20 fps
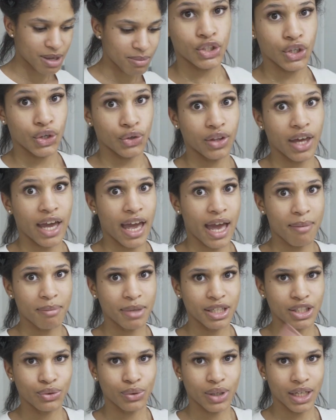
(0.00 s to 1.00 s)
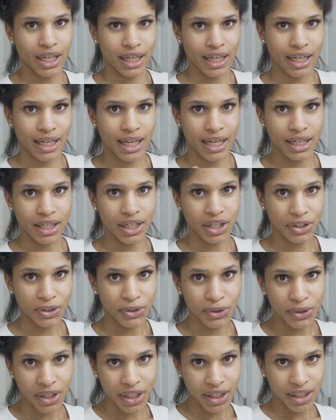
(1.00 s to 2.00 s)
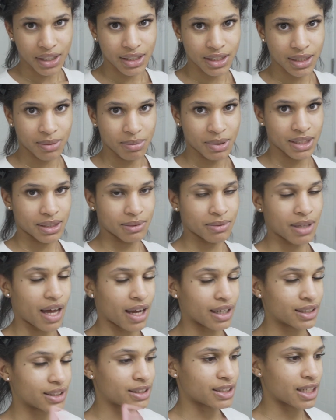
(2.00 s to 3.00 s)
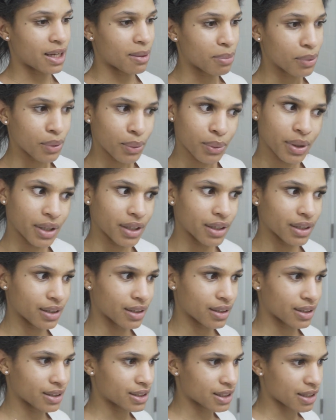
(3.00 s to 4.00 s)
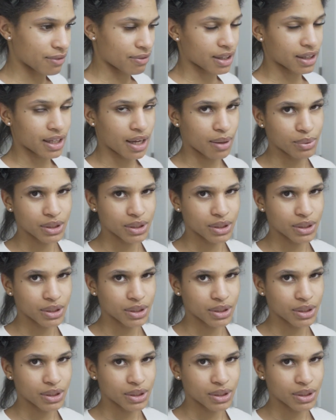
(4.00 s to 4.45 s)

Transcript: So they had me doing like a lot of other things besides shampooing and stuff like that,